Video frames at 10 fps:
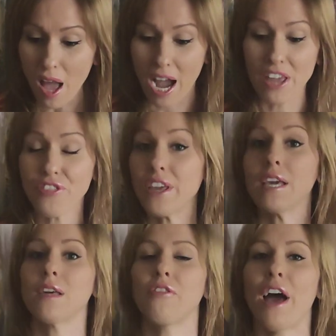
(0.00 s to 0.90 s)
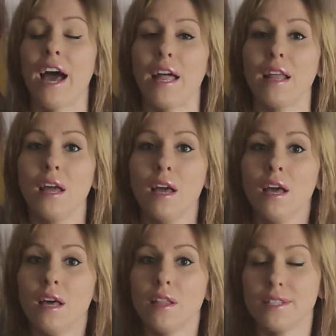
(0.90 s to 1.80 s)
I think that
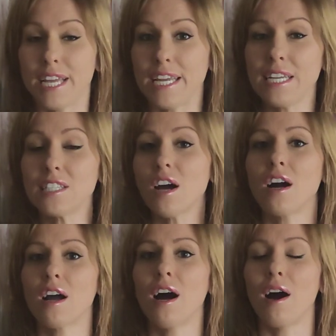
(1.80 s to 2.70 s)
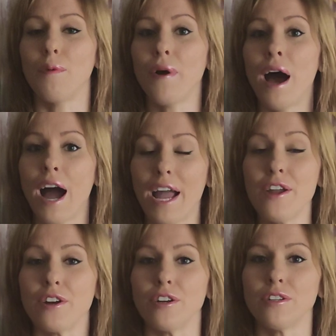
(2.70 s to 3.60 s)
Dating.com
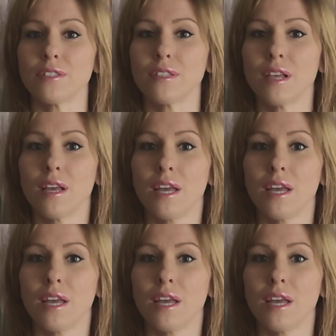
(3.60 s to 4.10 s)
hires